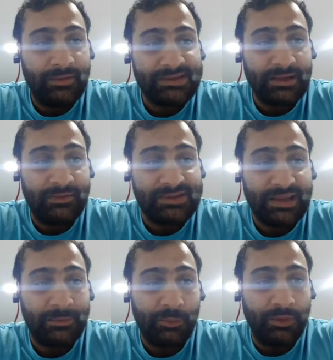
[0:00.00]
the
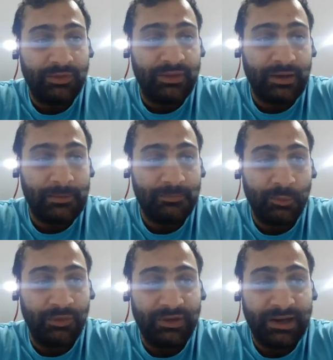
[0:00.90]
same with
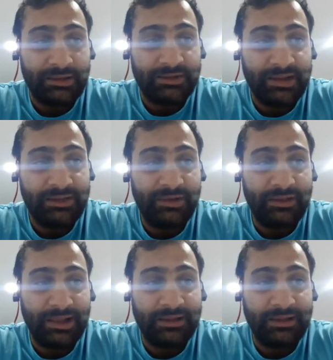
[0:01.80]
regular TV.